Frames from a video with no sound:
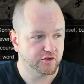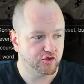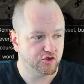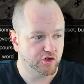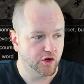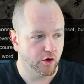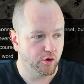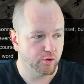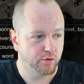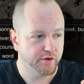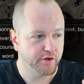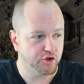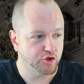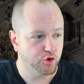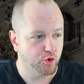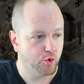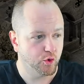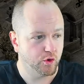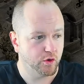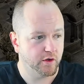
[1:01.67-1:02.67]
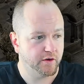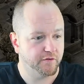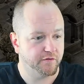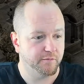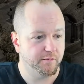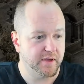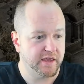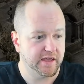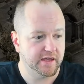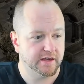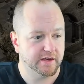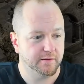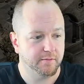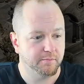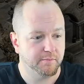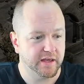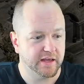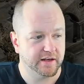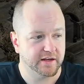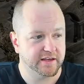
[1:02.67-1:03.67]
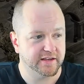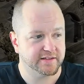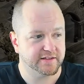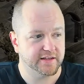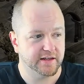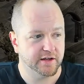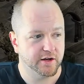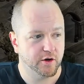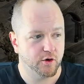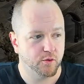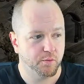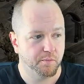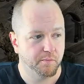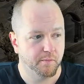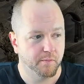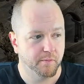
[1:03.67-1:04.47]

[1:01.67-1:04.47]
show the duel of me and Casino,